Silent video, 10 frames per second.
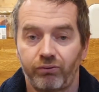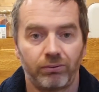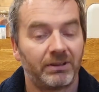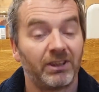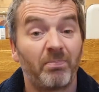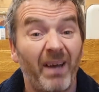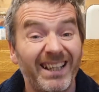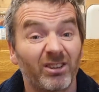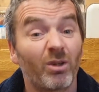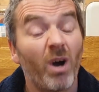pants. Quite
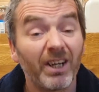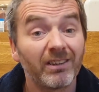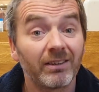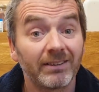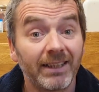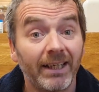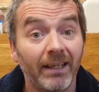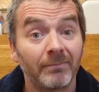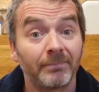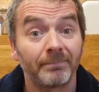a nice idea,
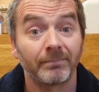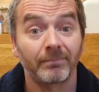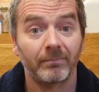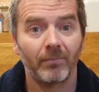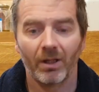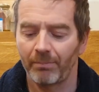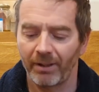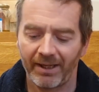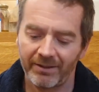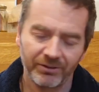but House
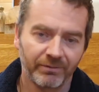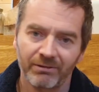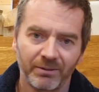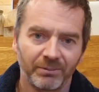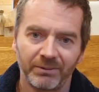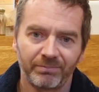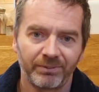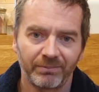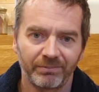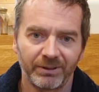of Crow, you've